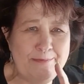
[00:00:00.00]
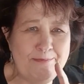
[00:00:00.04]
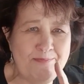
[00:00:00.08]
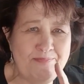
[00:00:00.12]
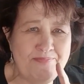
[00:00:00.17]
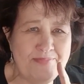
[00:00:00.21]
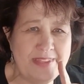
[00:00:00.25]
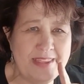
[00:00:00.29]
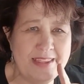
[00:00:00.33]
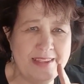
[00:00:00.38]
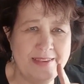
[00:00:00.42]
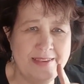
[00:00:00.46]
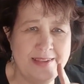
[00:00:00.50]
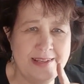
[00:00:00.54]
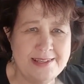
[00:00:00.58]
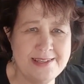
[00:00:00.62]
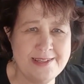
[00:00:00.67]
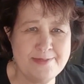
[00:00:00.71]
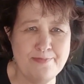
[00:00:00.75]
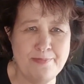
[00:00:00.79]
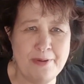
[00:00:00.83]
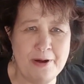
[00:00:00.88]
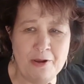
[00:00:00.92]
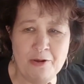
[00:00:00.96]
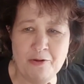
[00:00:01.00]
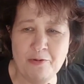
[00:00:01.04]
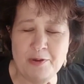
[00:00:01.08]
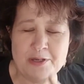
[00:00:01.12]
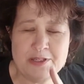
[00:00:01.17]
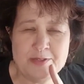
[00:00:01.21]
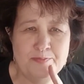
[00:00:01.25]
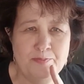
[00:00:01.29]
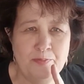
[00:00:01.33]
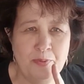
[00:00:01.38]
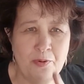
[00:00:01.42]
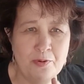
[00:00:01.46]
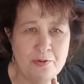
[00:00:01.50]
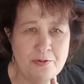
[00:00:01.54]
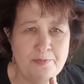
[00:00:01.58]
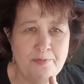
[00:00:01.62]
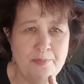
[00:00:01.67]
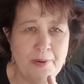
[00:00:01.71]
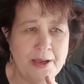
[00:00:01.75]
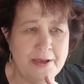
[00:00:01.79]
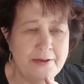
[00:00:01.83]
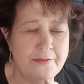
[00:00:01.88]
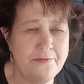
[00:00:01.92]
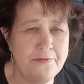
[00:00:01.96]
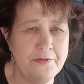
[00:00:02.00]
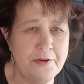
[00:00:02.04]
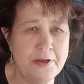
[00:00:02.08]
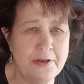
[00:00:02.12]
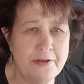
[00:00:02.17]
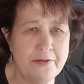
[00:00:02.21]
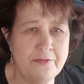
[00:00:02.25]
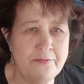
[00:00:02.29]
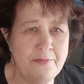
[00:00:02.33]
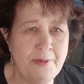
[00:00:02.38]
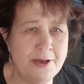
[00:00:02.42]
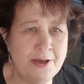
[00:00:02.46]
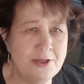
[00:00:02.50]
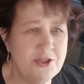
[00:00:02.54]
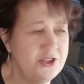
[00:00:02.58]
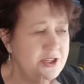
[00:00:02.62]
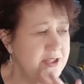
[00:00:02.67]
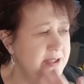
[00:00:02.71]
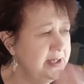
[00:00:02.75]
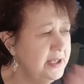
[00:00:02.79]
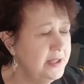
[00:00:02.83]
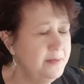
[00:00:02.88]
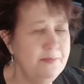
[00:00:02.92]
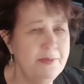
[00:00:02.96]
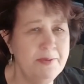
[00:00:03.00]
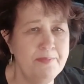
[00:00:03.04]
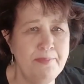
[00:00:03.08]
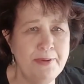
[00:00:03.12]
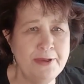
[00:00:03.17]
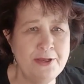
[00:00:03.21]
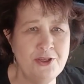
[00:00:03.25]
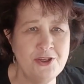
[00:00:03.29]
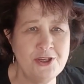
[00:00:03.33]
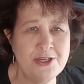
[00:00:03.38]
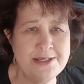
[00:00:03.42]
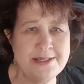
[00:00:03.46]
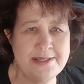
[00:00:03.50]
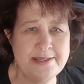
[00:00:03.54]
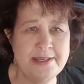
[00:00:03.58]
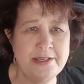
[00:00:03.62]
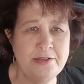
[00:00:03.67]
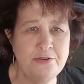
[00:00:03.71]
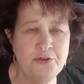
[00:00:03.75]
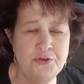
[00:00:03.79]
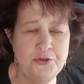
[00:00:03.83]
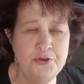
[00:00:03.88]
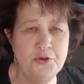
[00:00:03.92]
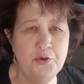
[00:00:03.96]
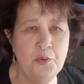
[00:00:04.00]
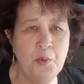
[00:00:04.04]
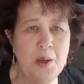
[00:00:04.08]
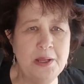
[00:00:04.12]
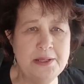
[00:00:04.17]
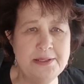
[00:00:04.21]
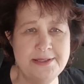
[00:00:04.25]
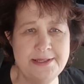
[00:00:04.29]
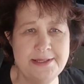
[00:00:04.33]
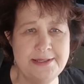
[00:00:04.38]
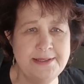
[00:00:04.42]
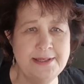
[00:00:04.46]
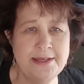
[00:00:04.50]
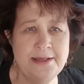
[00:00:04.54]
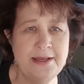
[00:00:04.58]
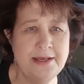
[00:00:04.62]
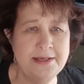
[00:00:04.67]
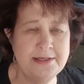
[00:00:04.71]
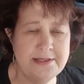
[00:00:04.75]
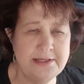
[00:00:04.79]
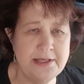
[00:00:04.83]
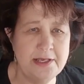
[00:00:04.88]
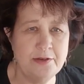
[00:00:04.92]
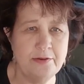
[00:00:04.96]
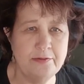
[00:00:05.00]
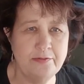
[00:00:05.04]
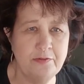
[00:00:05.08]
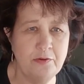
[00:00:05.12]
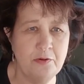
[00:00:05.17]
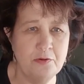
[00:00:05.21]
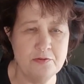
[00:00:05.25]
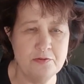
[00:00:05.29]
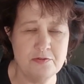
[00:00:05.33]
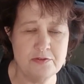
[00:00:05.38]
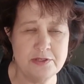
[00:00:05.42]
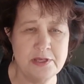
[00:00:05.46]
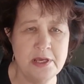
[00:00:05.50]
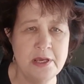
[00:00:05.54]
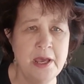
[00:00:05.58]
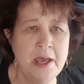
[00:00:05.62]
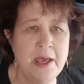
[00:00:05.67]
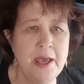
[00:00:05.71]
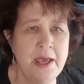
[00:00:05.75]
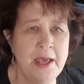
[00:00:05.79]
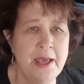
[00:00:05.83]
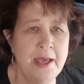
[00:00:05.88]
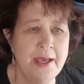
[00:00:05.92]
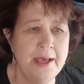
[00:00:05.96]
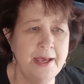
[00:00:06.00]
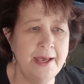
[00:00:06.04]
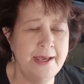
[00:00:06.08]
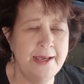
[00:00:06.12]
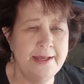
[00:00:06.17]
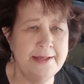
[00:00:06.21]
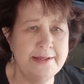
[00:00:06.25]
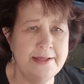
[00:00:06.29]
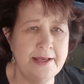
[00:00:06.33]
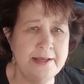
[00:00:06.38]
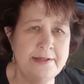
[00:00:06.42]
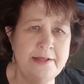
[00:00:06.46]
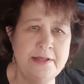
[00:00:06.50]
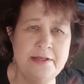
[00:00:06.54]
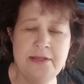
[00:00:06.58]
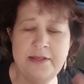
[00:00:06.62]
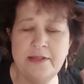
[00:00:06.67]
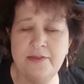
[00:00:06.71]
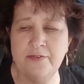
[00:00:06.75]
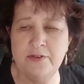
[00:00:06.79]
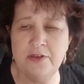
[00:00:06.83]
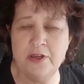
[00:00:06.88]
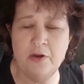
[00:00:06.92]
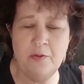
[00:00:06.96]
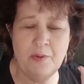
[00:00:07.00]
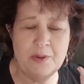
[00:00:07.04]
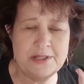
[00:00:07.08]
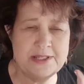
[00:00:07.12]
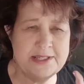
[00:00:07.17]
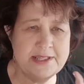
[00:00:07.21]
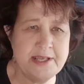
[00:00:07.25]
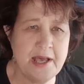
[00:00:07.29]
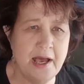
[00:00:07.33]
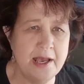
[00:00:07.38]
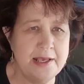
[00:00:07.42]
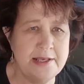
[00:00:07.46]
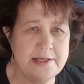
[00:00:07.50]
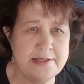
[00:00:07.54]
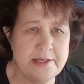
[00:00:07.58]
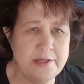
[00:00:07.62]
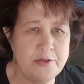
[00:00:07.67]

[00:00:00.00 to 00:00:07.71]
This bowl was bought by a friend of mine. She sent me pictures, said, do you want it? And I said, of course. And I didn't even know what size it